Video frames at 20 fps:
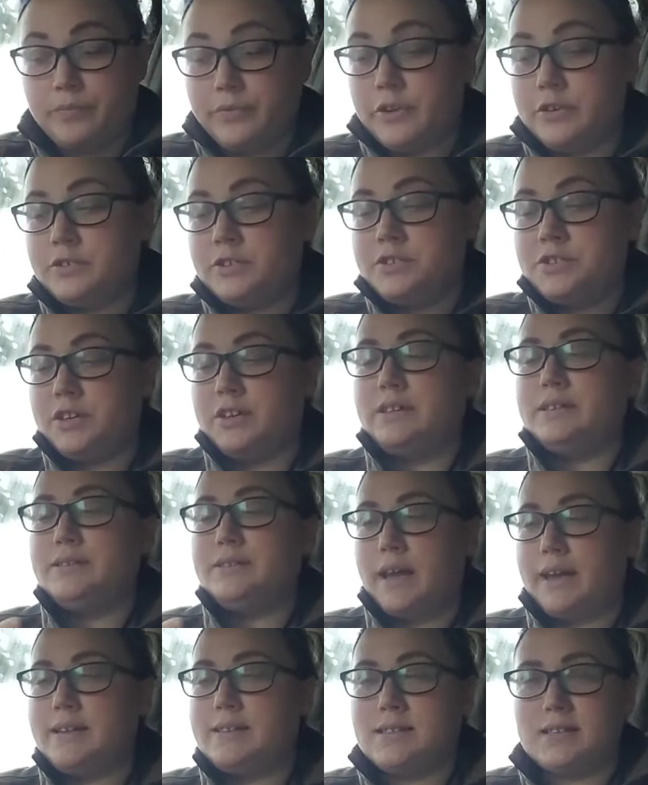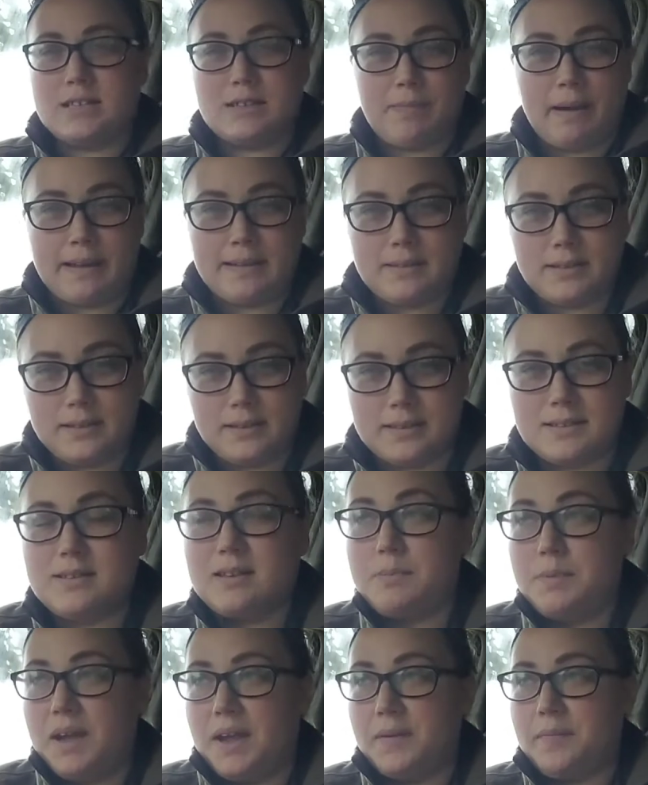there's a certain taste to spiciness
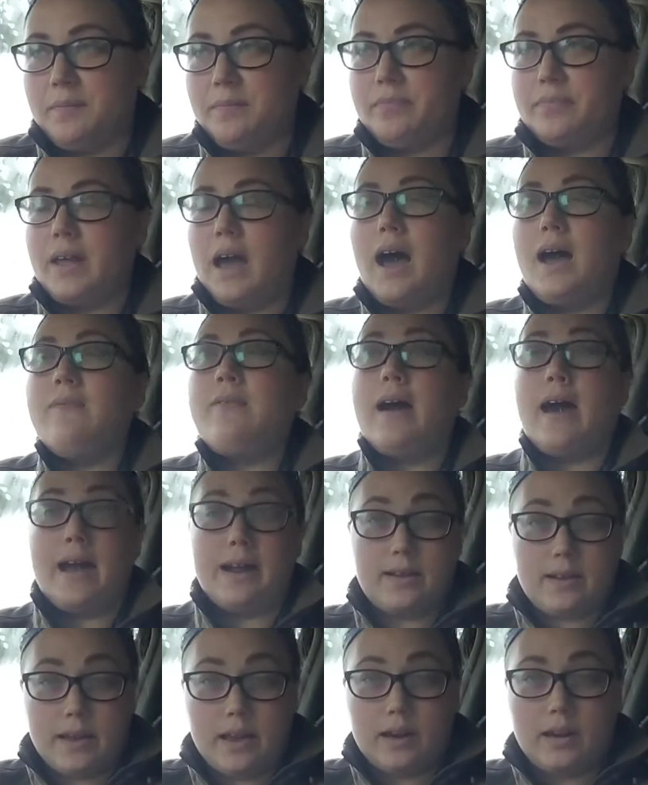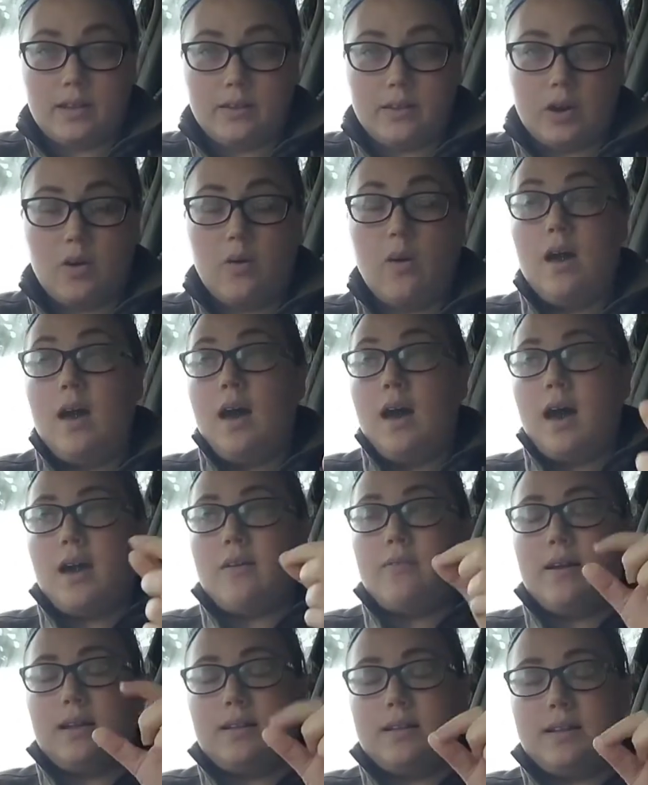to me. I've had candy though.
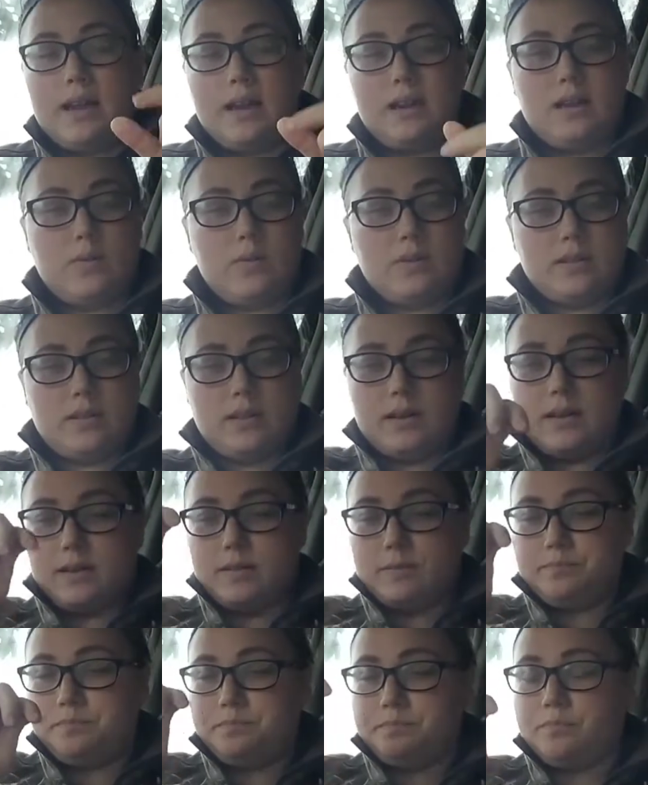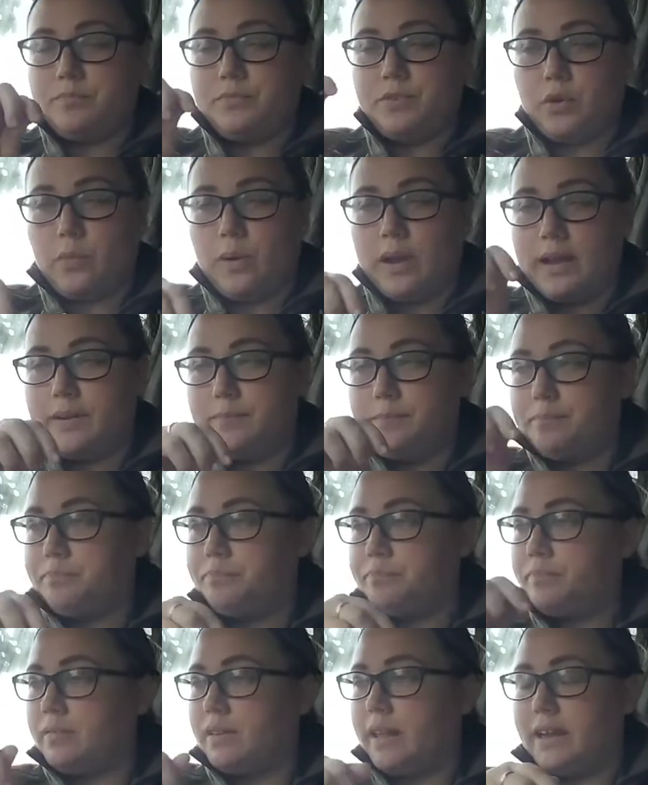I've had candy with the red,
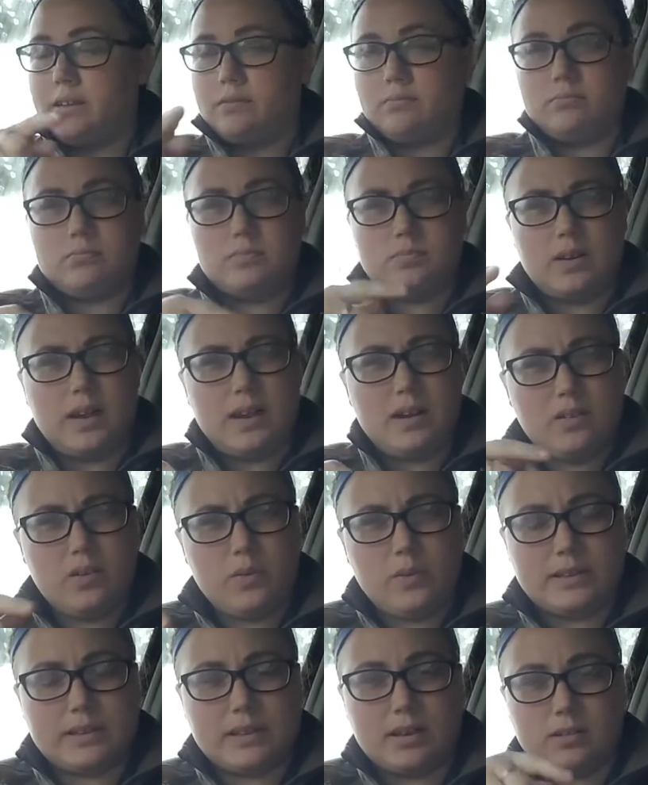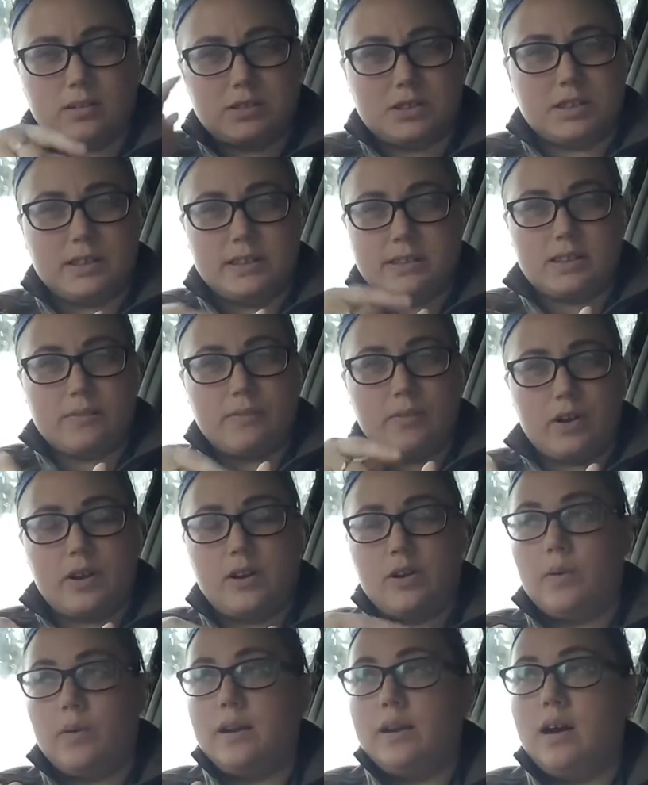like I don't know what it's called, chili stuff on
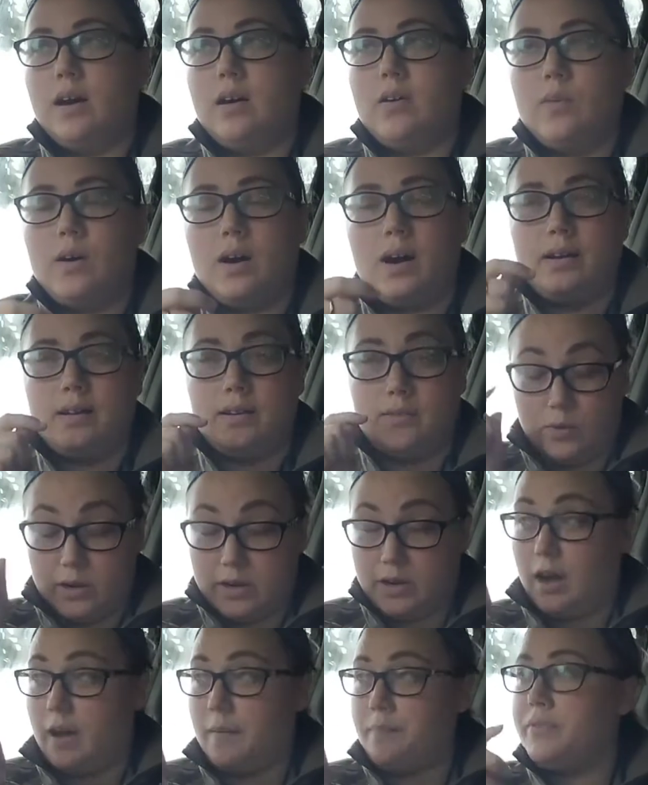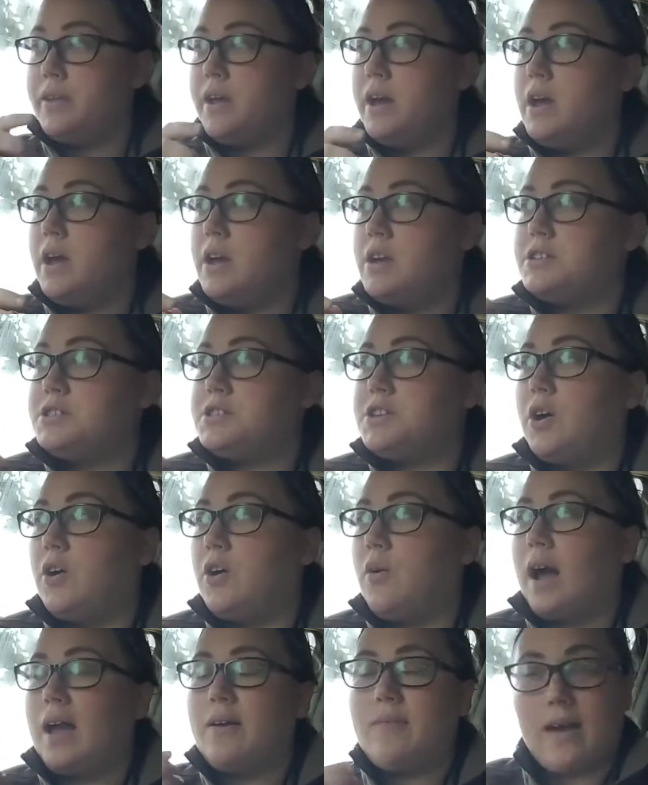it or whatnot.
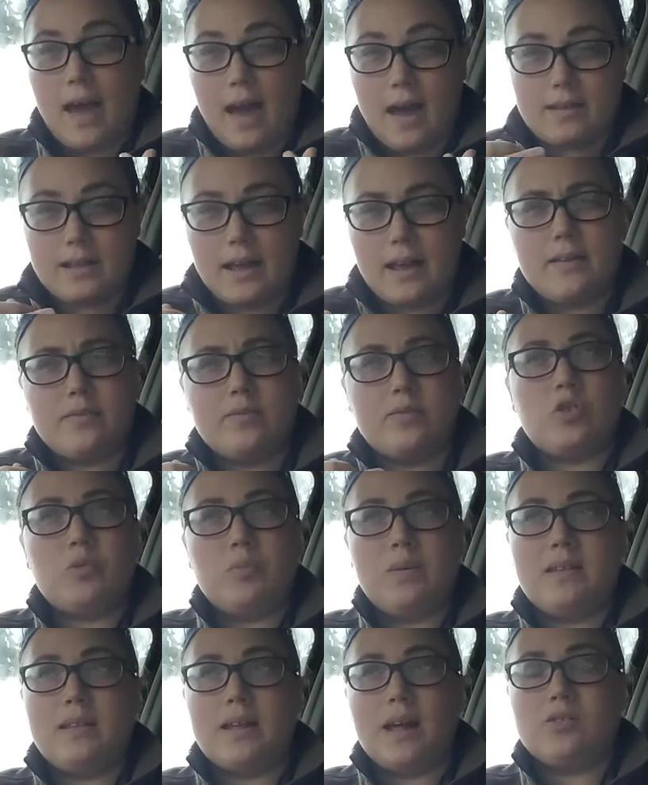So I've had that, and to me